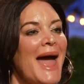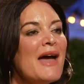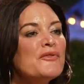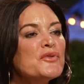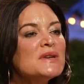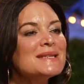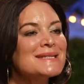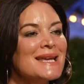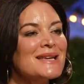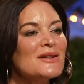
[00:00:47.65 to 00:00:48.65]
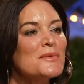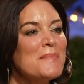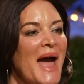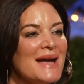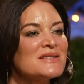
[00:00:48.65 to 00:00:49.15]
Every single
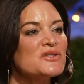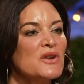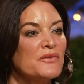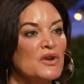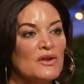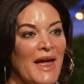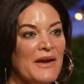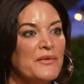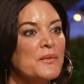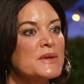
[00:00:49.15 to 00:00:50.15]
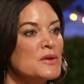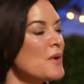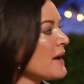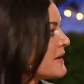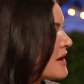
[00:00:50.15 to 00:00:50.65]
passage of your life when you
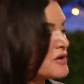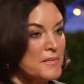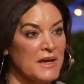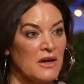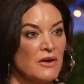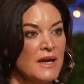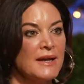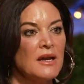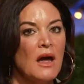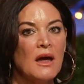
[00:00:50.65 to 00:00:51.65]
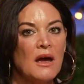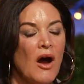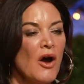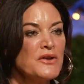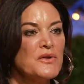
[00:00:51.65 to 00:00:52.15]
get your period,
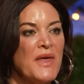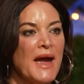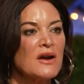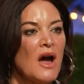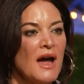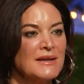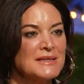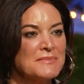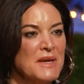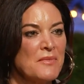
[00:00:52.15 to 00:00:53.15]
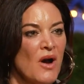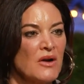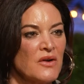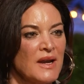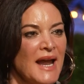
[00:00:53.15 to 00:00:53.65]
are you there, God, it's me,
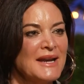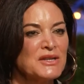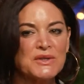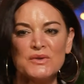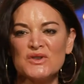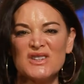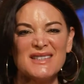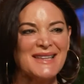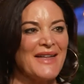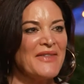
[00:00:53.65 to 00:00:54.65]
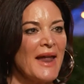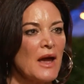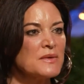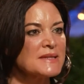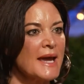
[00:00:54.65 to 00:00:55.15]
Margaret? And as soon as she said that,
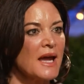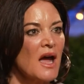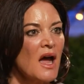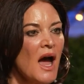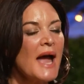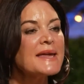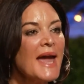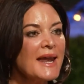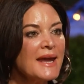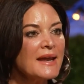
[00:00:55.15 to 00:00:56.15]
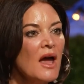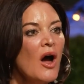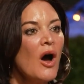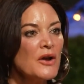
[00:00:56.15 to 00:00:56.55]
I was like, I get it. Right.